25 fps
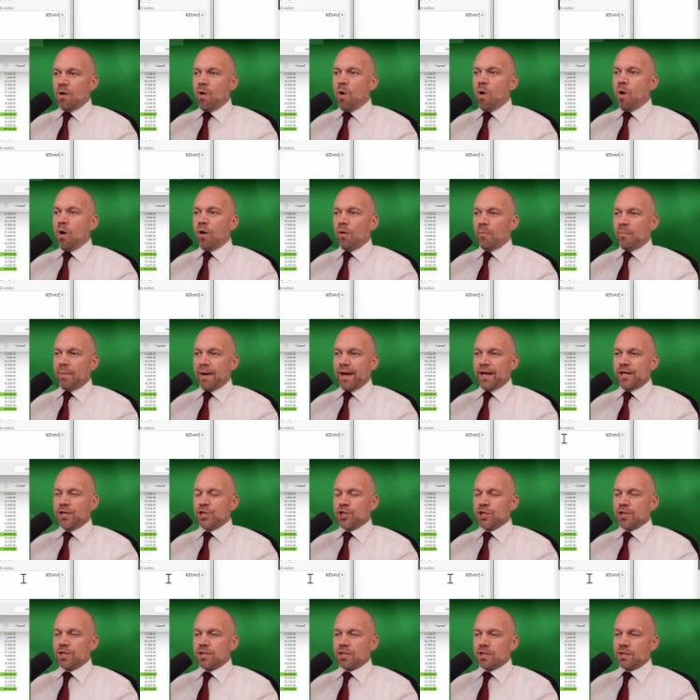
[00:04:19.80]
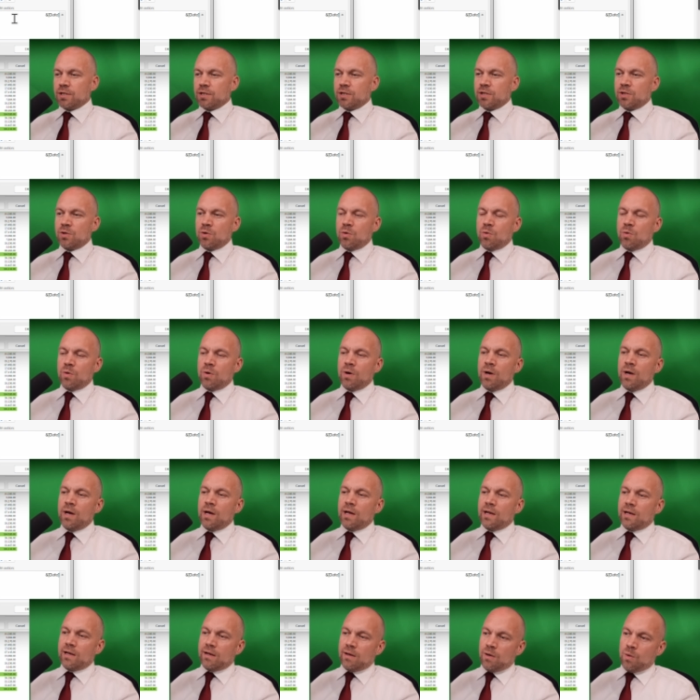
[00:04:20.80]
all pages, so
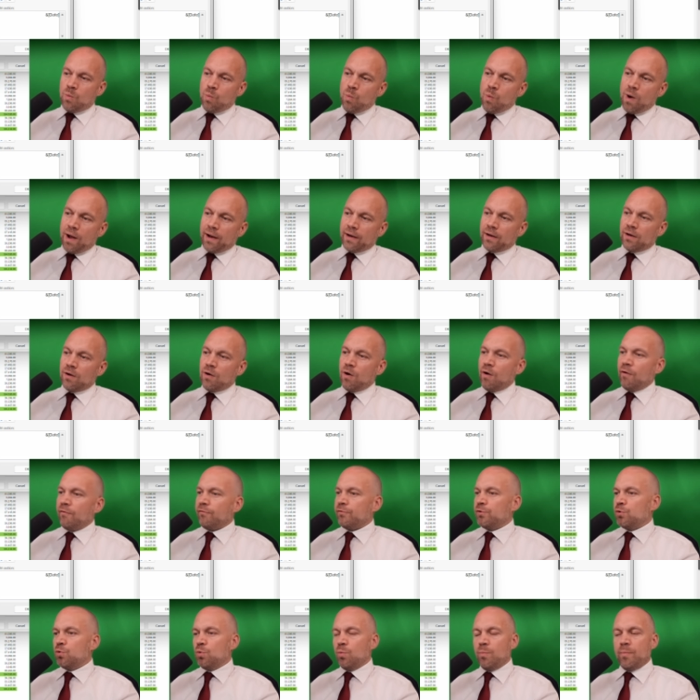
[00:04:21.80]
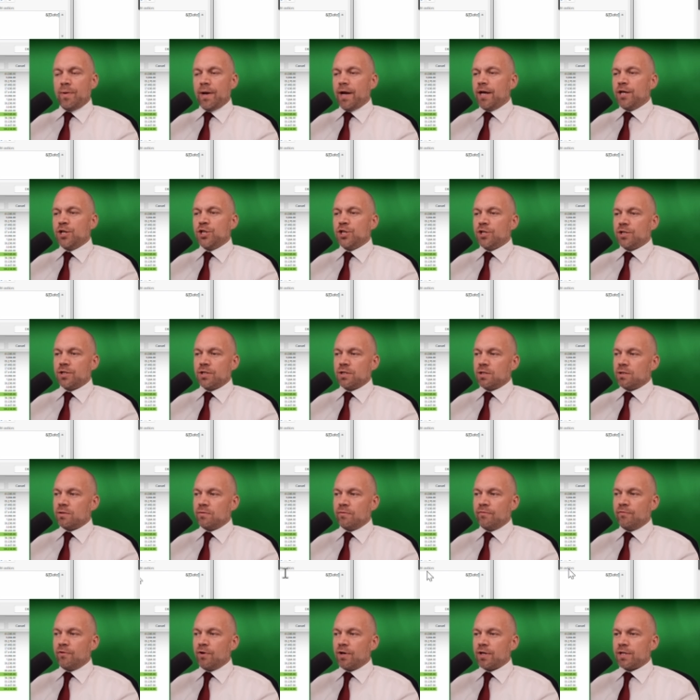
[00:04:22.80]
one of 2
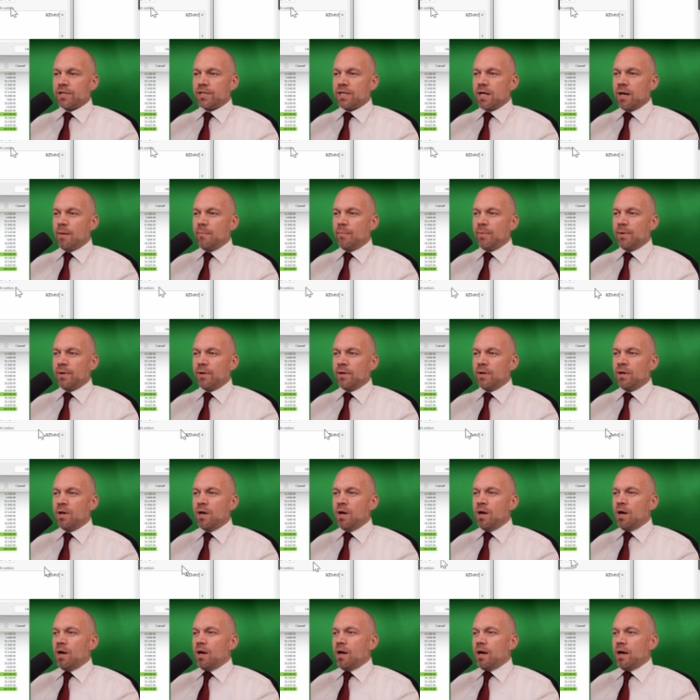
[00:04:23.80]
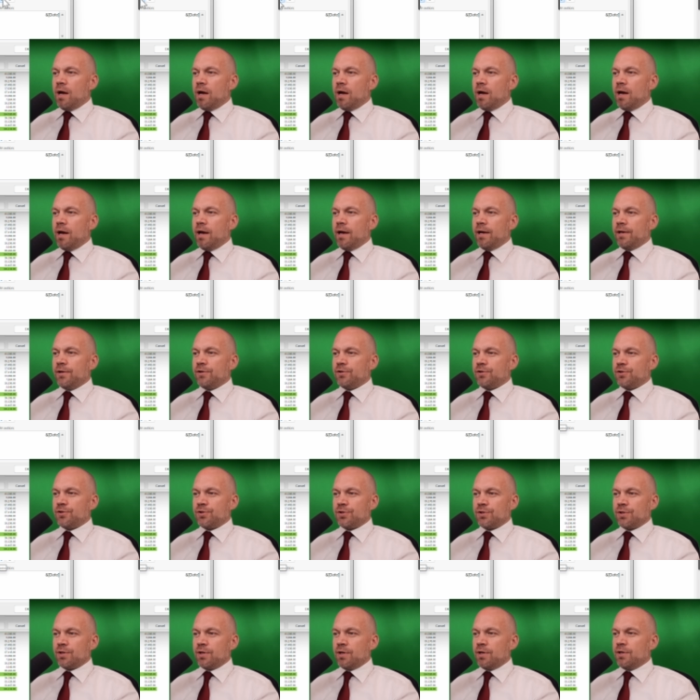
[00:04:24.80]
pages, for example, and
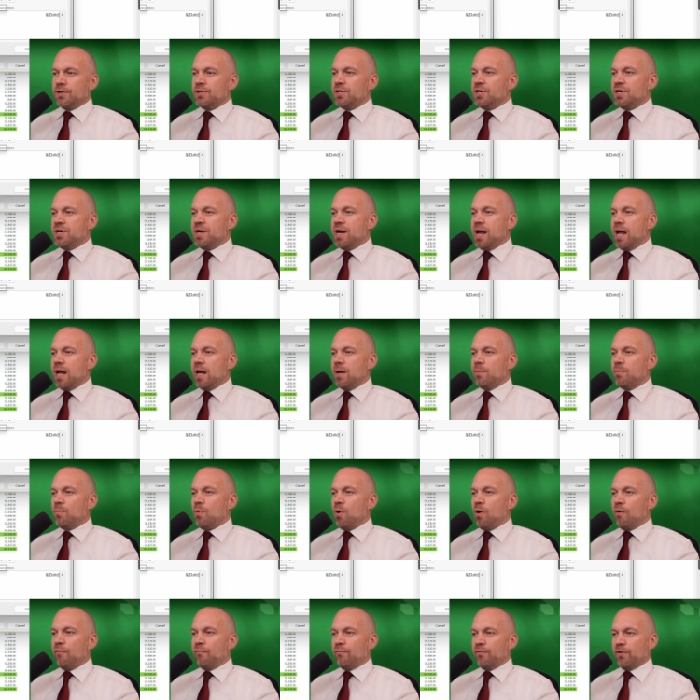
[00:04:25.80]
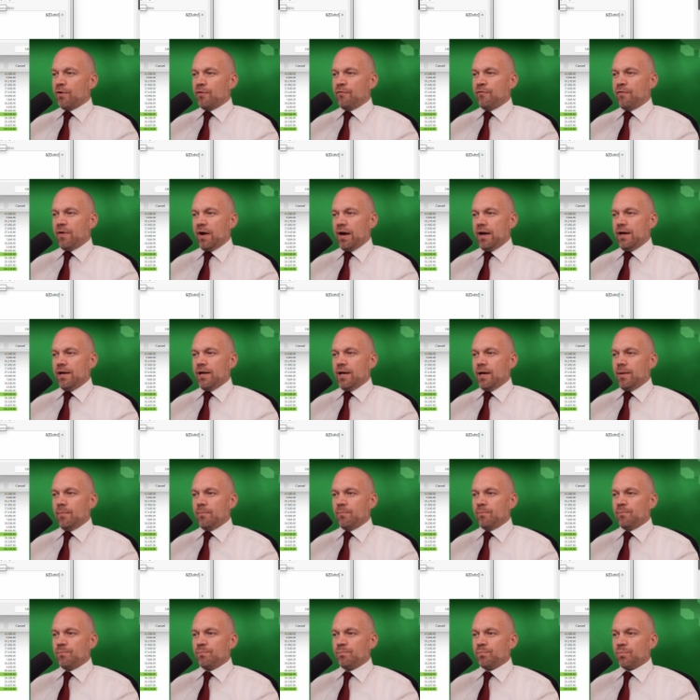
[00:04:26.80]
the name of your file
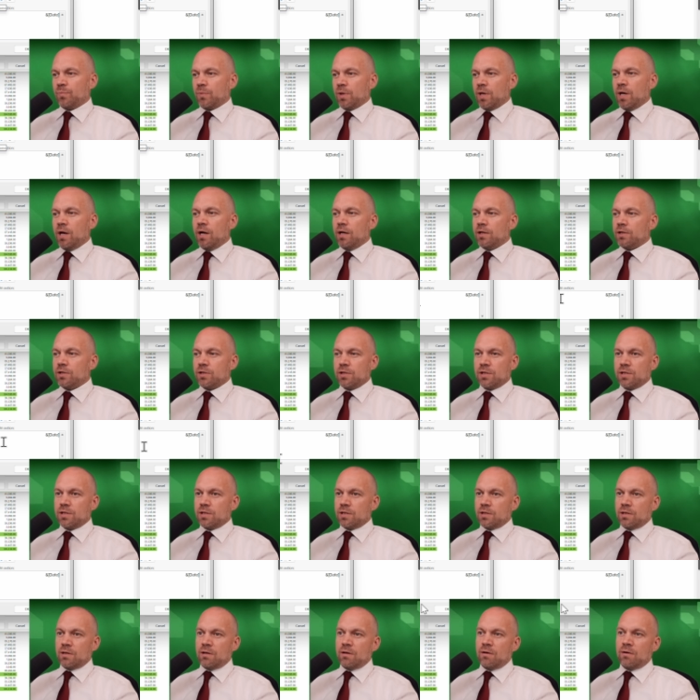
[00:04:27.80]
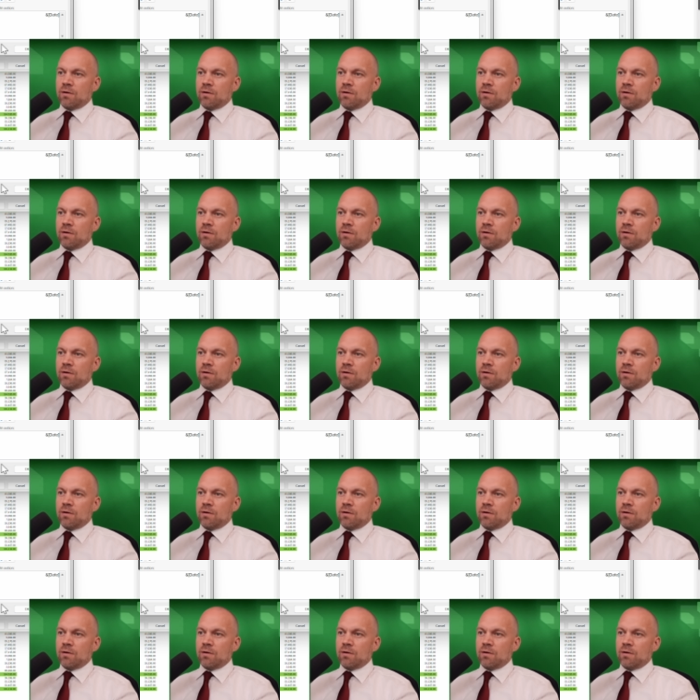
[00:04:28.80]
name. Yeah, it's